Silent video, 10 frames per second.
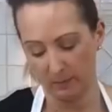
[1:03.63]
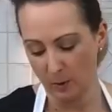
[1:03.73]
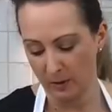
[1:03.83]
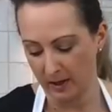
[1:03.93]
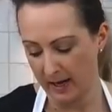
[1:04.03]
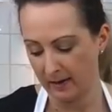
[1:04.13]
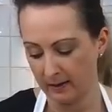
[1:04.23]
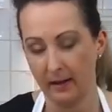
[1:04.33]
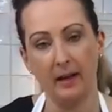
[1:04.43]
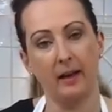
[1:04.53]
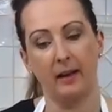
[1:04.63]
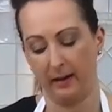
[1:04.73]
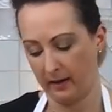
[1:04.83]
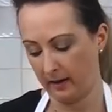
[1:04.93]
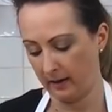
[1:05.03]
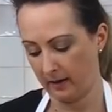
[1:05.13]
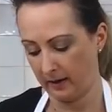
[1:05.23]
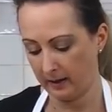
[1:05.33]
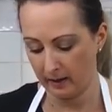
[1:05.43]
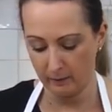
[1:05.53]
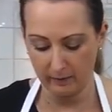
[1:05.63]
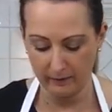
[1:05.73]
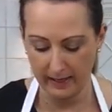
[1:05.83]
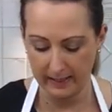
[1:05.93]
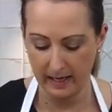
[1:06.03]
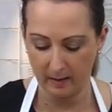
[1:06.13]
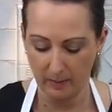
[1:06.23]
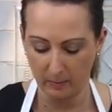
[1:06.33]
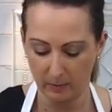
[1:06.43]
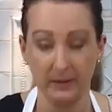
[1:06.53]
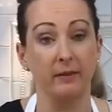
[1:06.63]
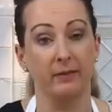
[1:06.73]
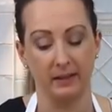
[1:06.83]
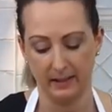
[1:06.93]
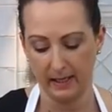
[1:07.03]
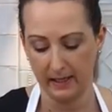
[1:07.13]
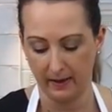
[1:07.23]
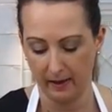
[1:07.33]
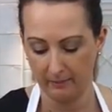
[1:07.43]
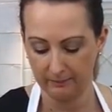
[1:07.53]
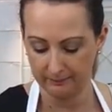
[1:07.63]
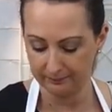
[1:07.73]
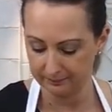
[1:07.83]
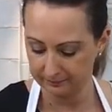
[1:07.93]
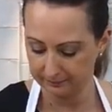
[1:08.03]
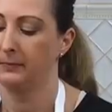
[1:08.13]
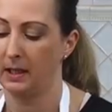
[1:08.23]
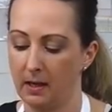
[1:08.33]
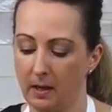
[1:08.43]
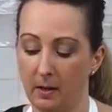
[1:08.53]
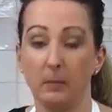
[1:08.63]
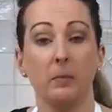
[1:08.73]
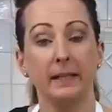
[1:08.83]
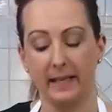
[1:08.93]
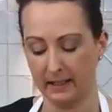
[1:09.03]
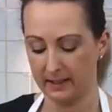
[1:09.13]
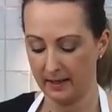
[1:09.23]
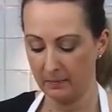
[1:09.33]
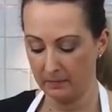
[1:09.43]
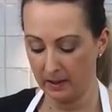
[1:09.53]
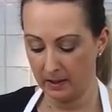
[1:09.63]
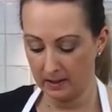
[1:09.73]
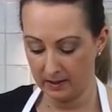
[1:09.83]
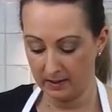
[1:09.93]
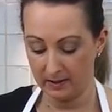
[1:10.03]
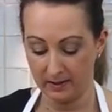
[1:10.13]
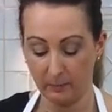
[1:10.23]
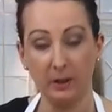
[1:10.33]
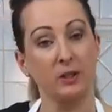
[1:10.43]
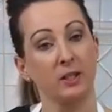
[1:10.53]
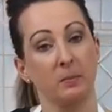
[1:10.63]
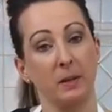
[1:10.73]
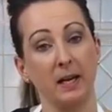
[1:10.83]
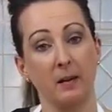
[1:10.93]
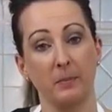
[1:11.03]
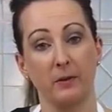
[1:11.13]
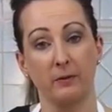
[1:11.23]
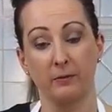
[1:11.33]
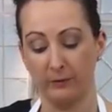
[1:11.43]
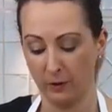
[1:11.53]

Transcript: to smooth it out and get rid of any air bubbles if there's any there. My next step is to simply just pick up the